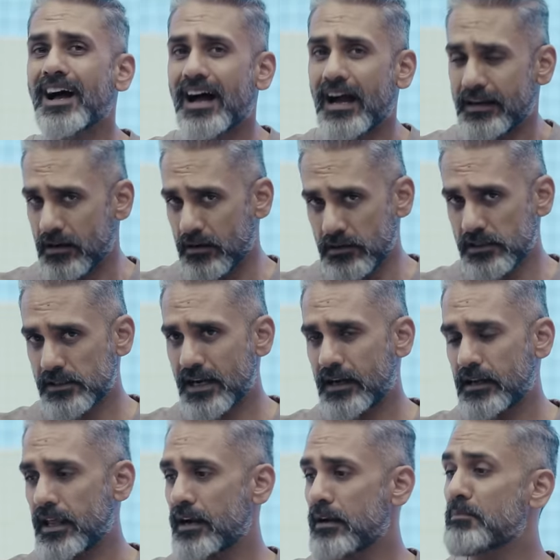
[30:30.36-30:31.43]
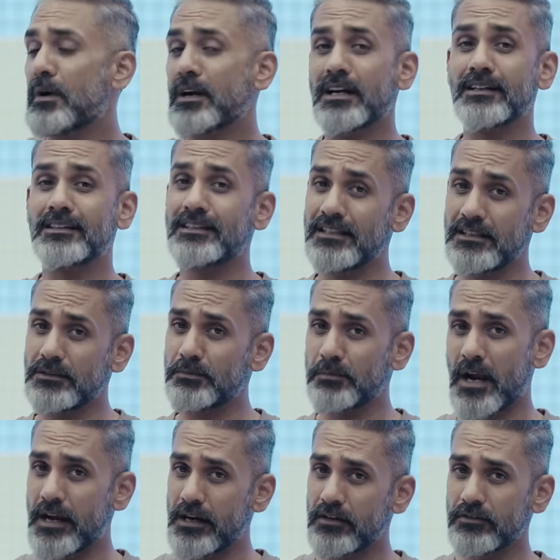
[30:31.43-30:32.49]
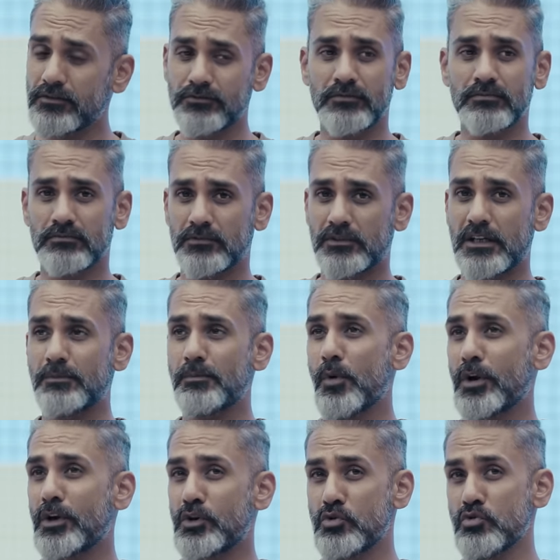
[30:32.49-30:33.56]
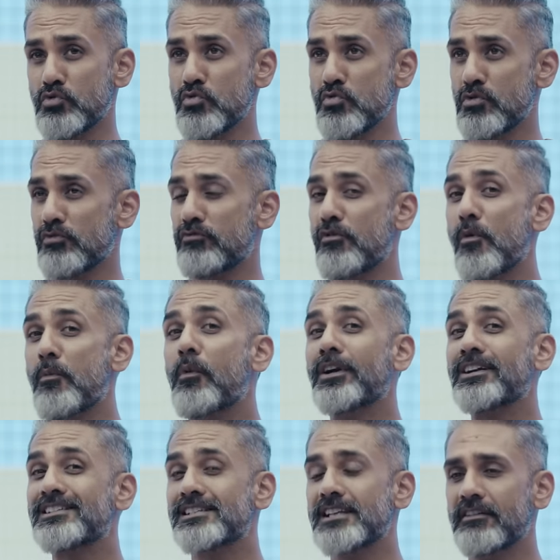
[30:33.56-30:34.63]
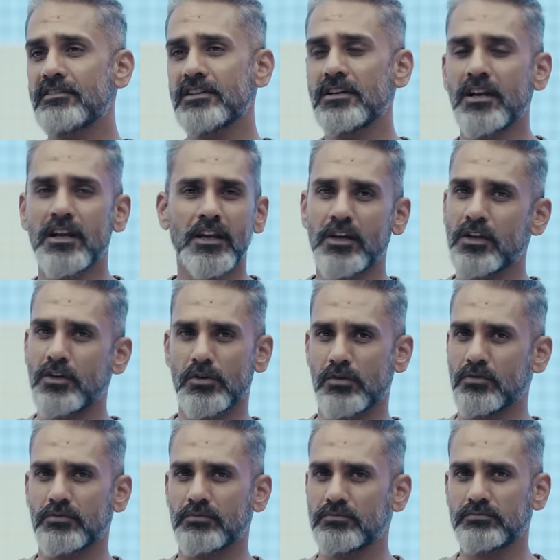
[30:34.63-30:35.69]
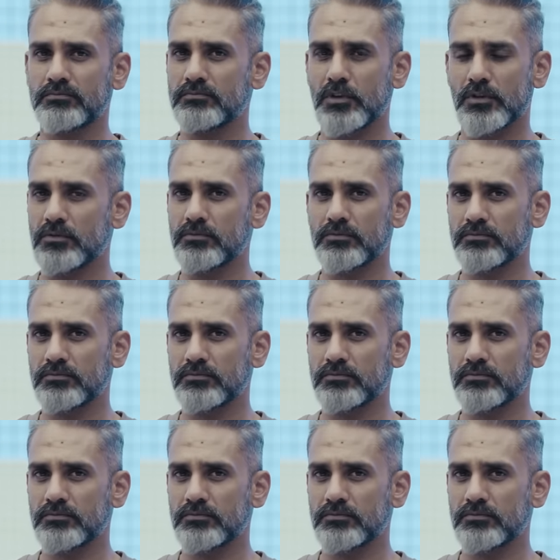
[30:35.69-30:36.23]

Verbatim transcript: I'd understand that. But at this kind of 3.2 to 4.7, no, no.